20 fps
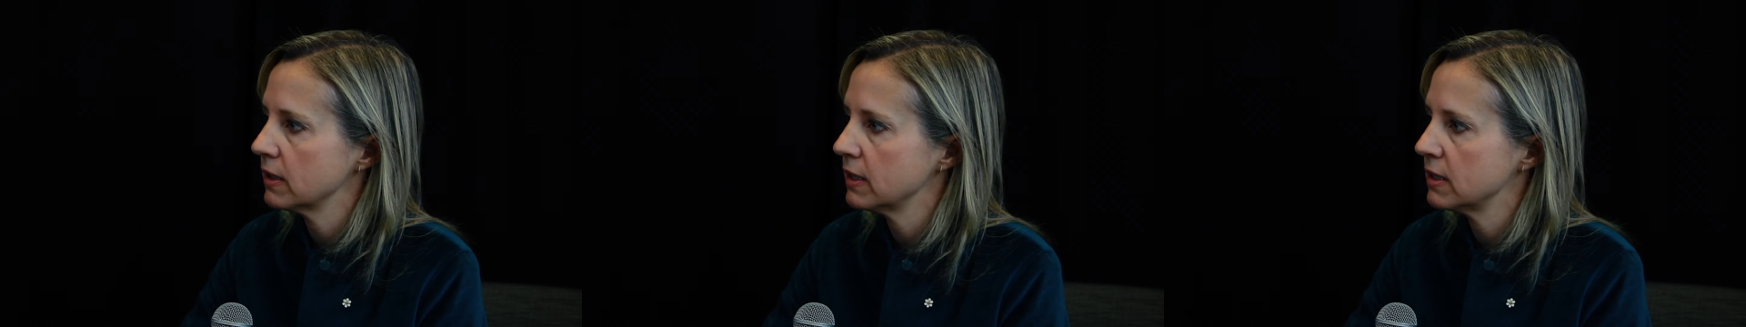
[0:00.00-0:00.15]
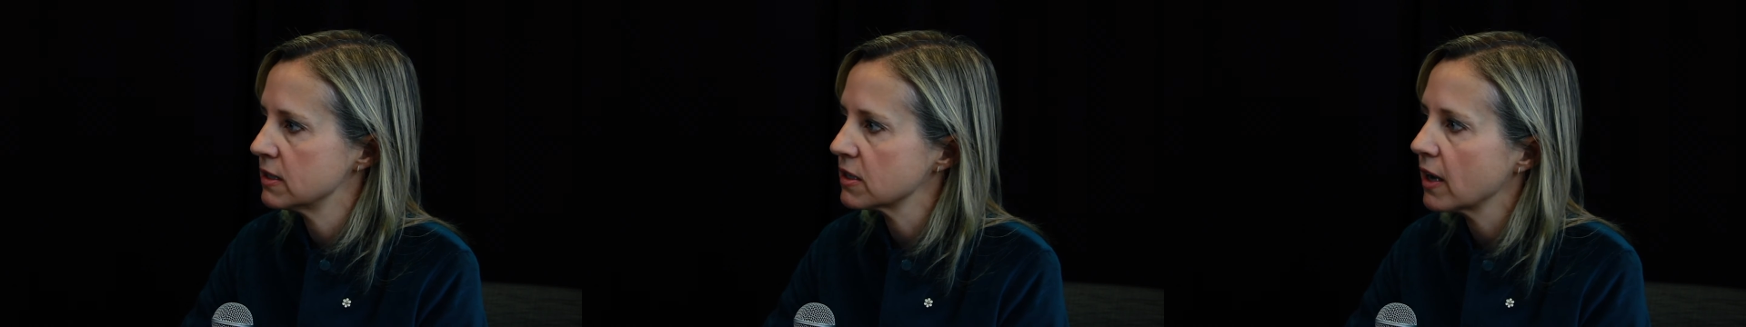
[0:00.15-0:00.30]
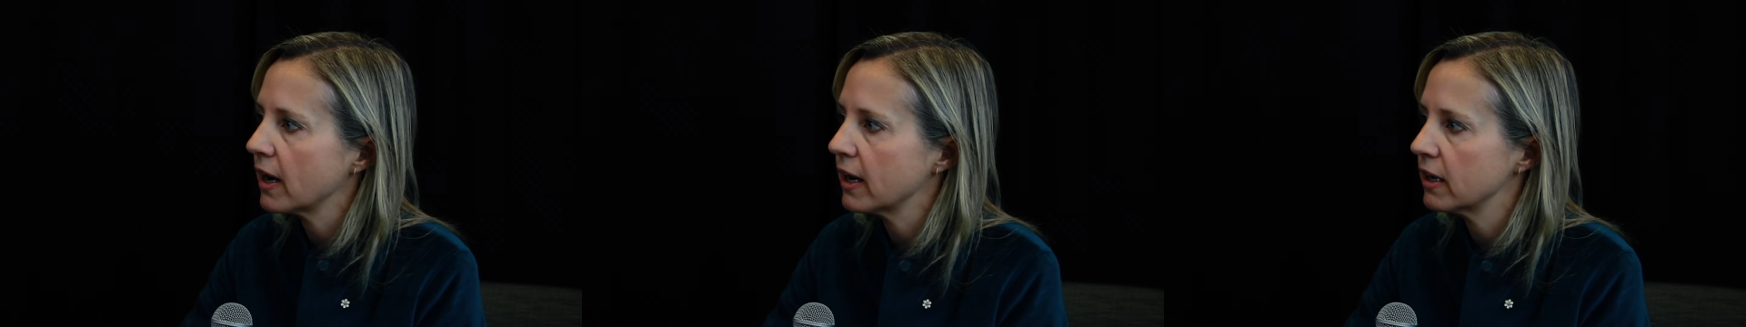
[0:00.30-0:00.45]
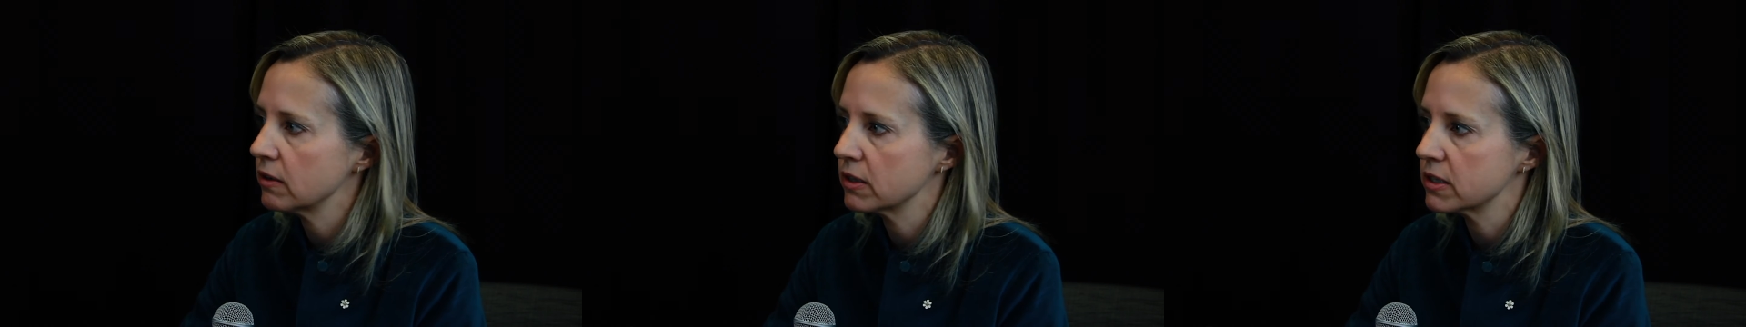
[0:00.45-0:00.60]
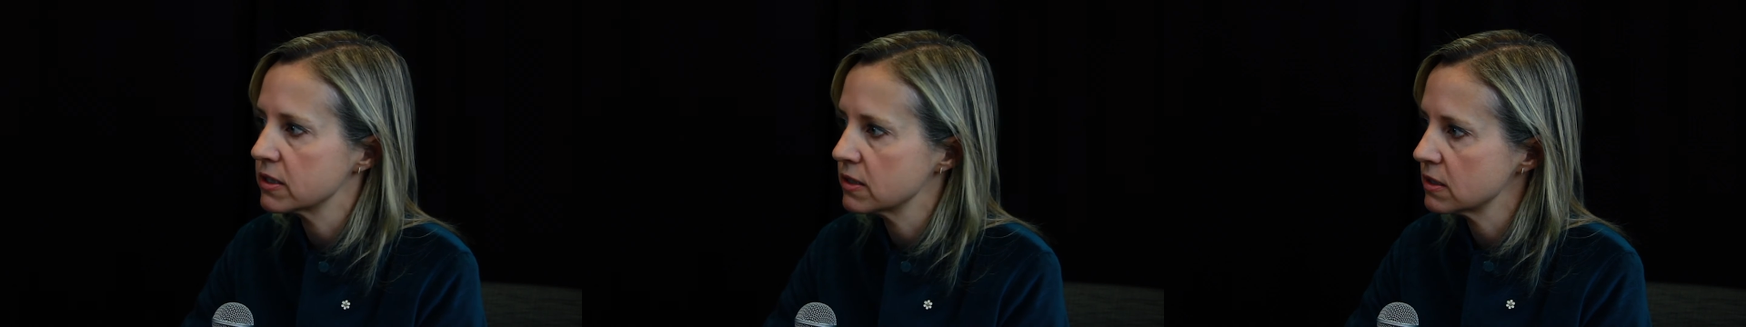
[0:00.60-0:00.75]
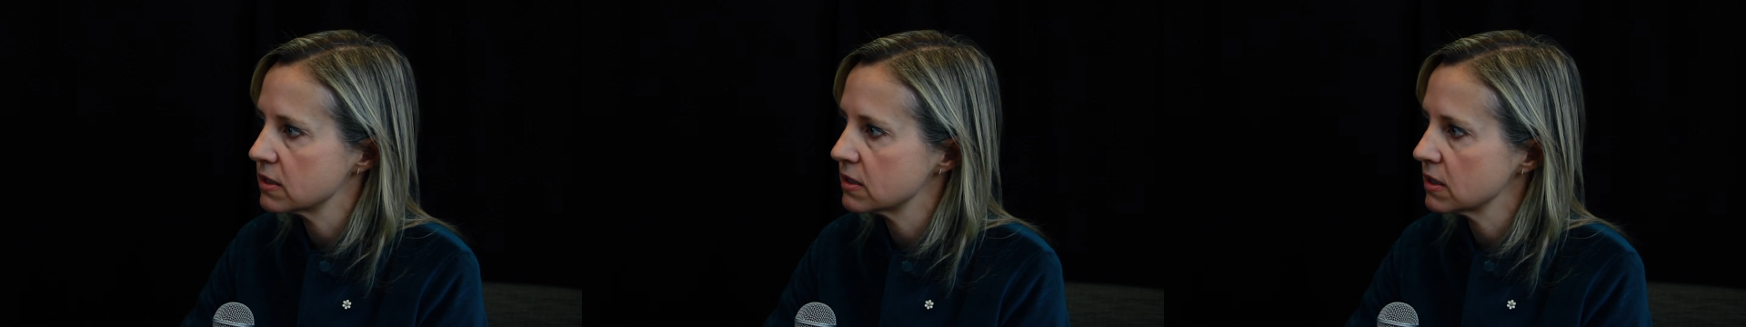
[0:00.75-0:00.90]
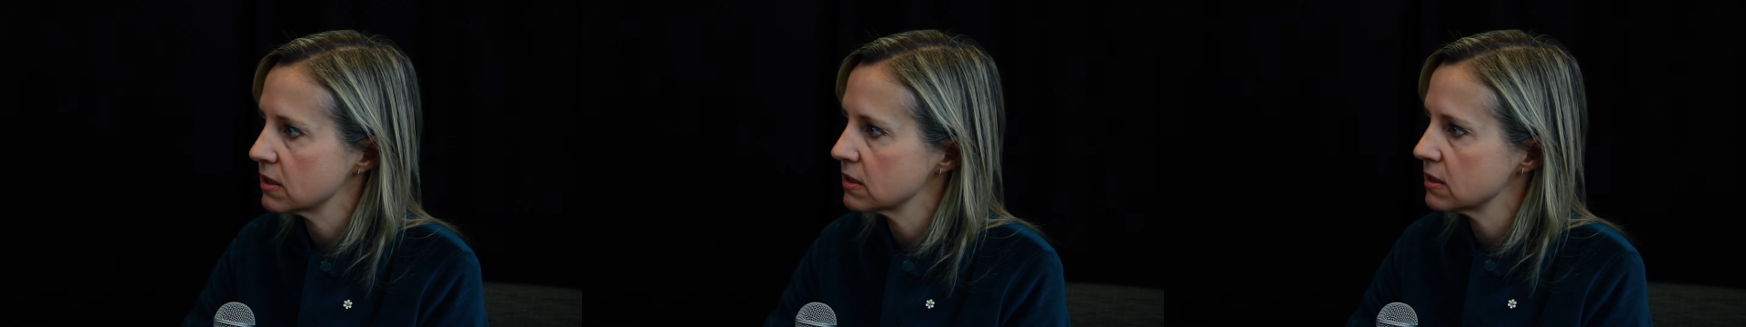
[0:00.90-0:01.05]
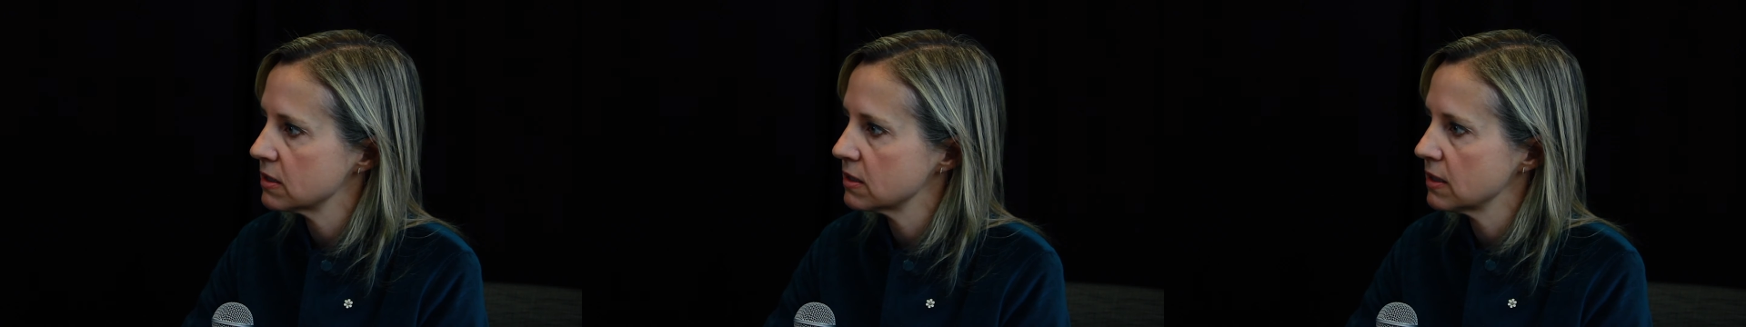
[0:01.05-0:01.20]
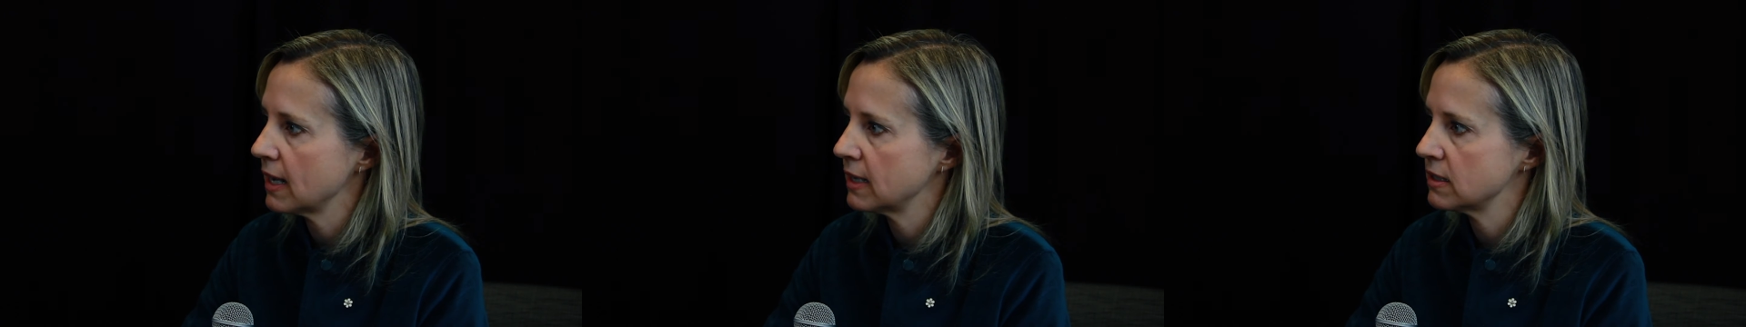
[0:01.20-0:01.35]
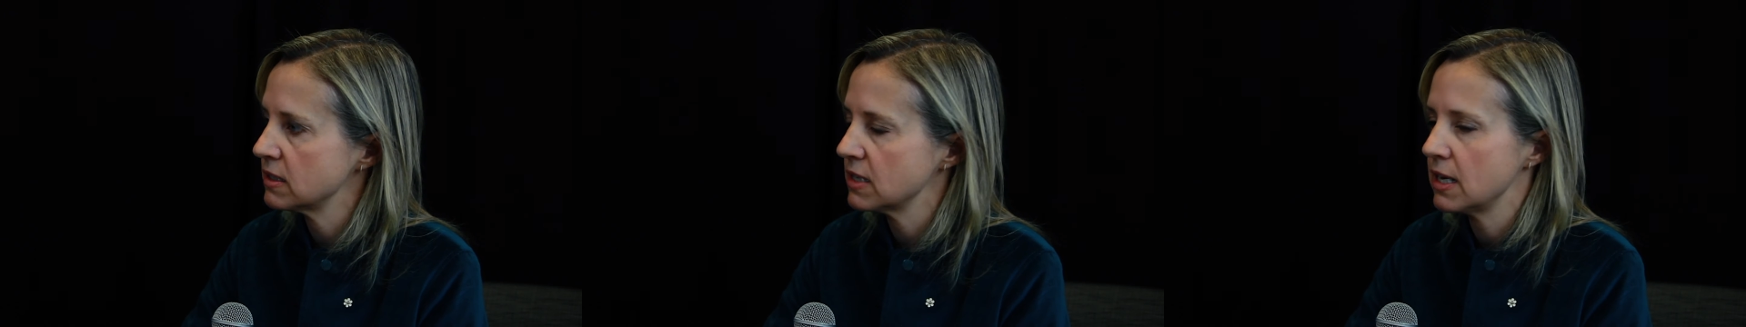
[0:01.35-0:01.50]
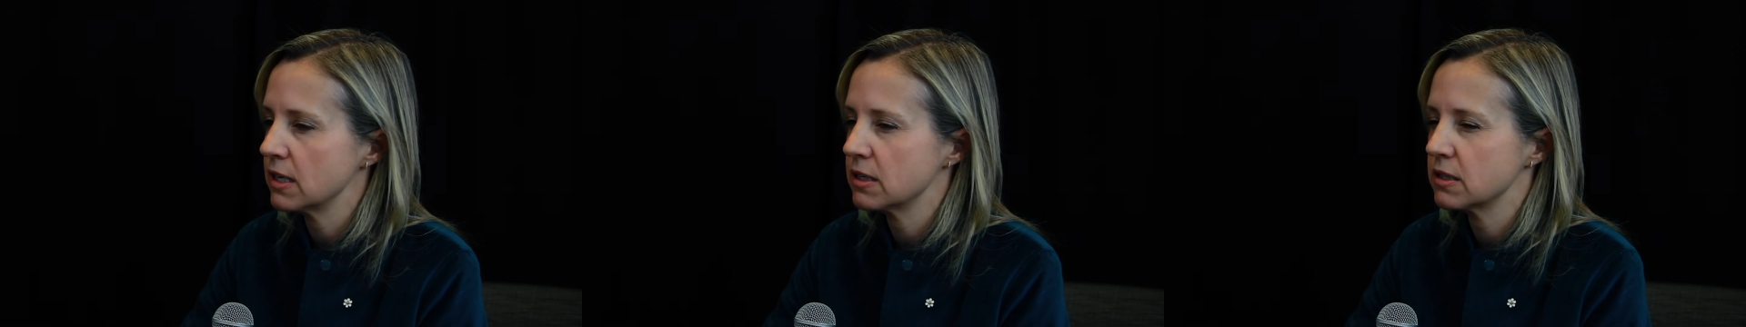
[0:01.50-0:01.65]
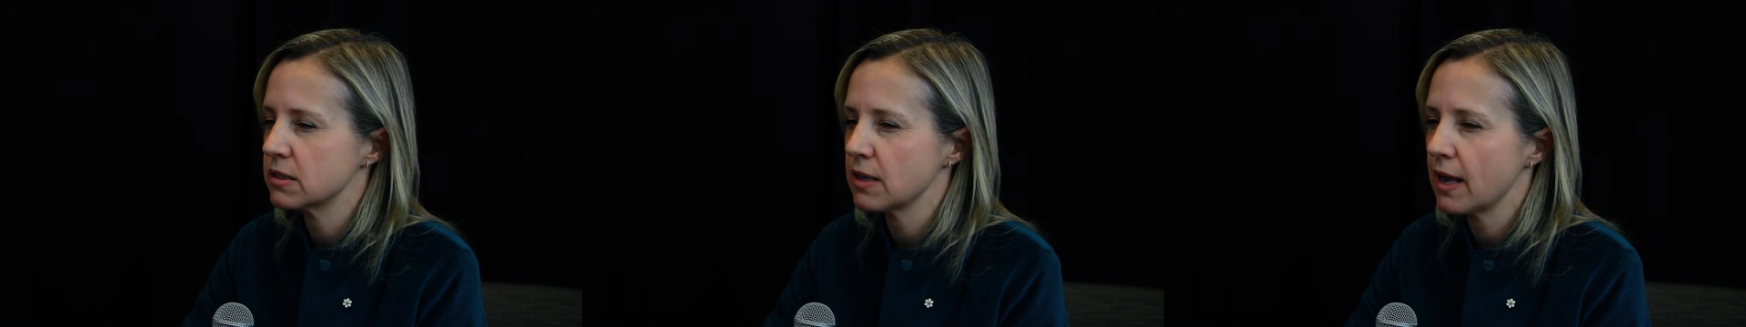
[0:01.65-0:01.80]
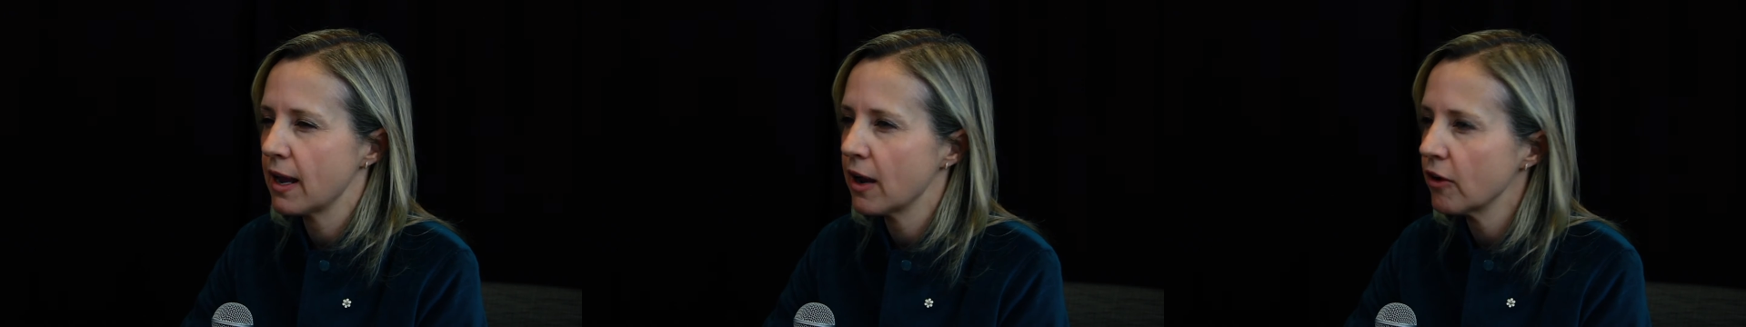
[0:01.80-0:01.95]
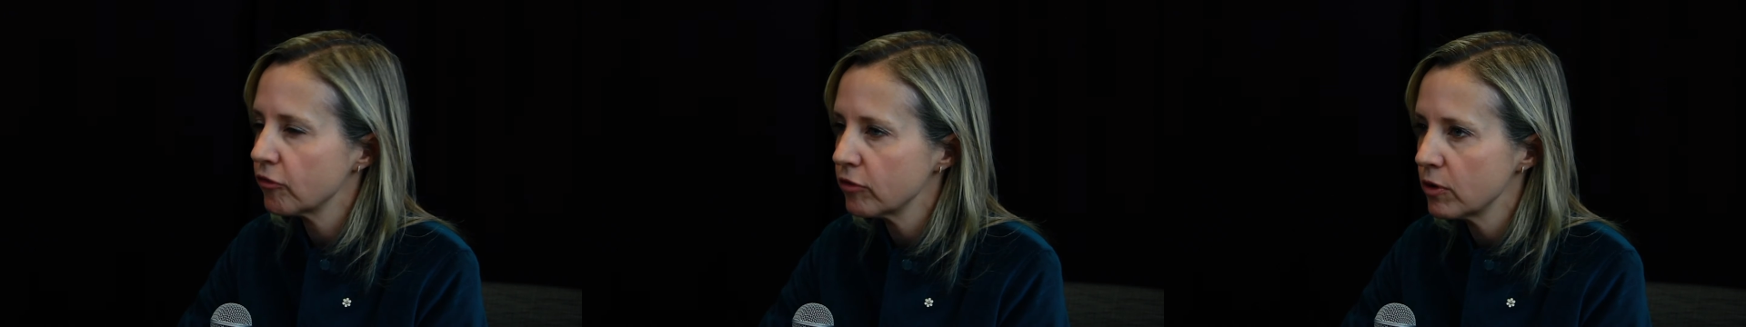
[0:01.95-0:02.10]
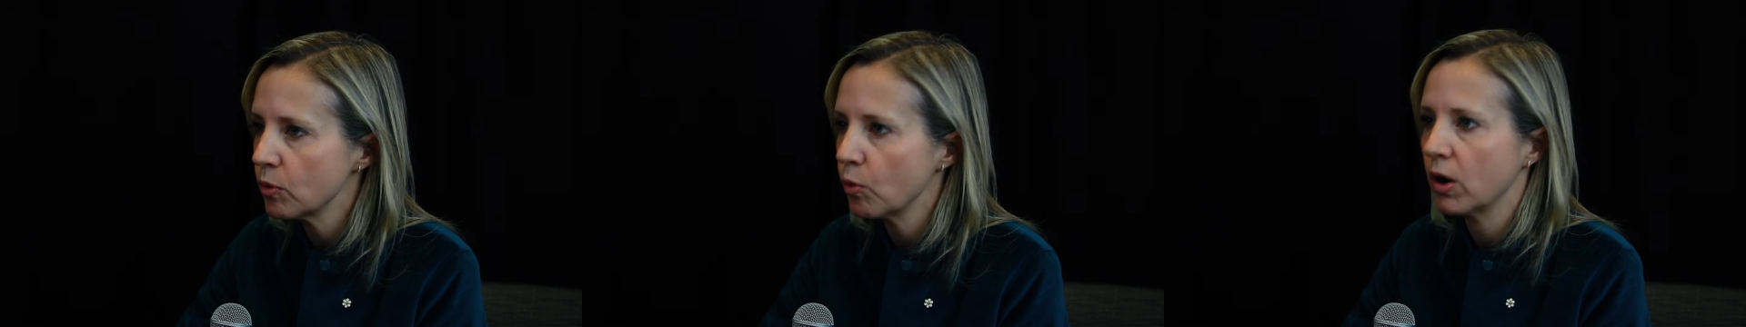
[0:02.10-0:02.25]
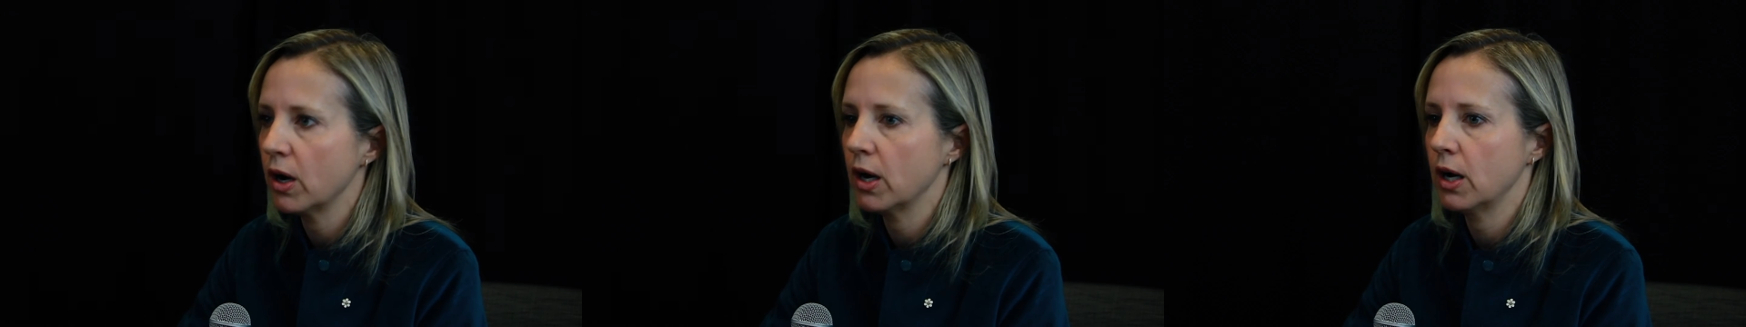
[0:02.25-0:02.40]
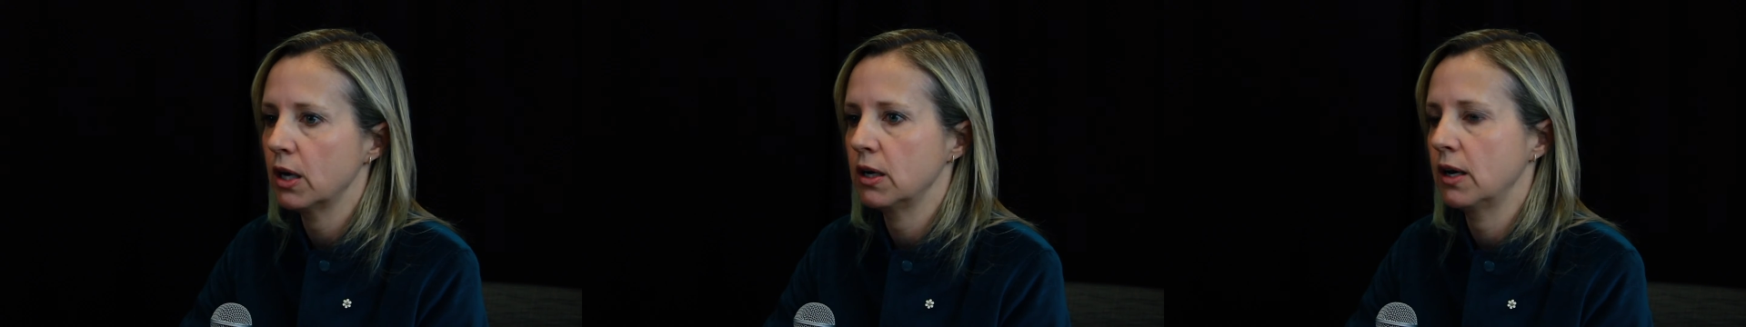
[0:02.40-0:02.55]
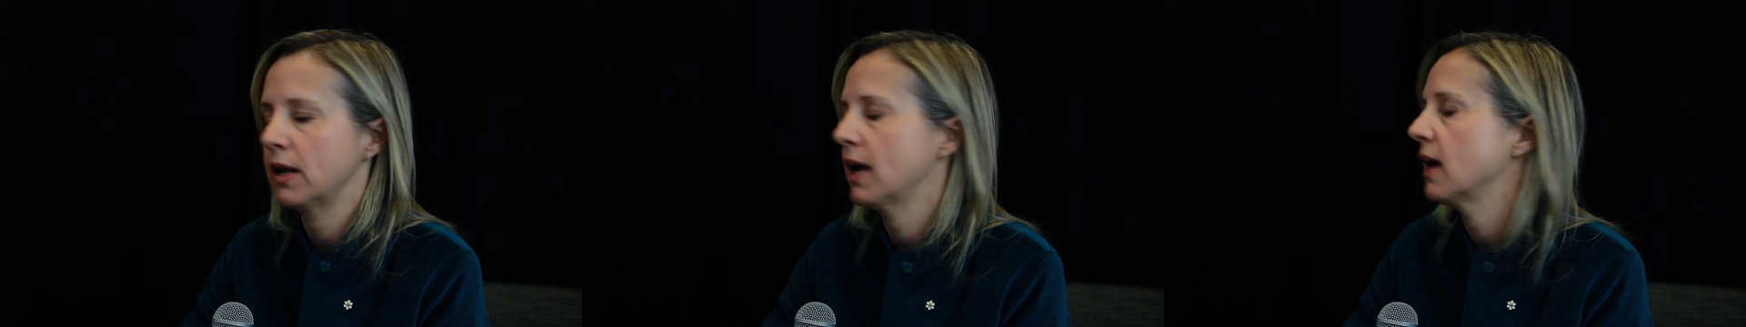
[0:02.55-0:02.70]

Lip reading: entire existence and takes everyone and